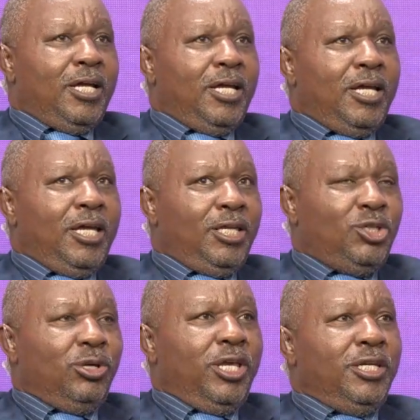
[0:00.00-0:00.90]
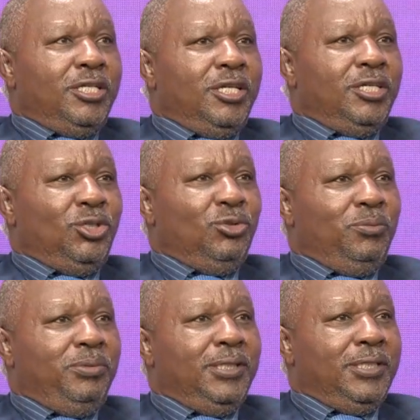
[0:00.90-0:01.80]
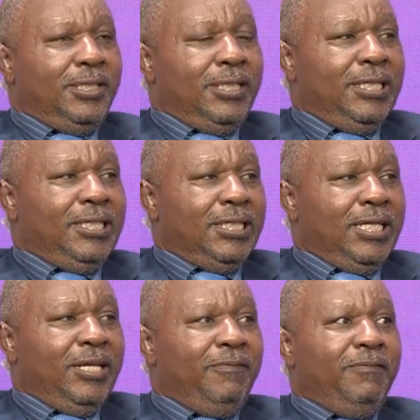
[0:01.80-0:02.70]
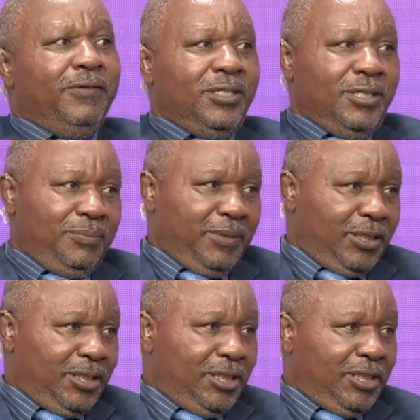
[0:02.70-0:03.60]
Education should be seen as an investment,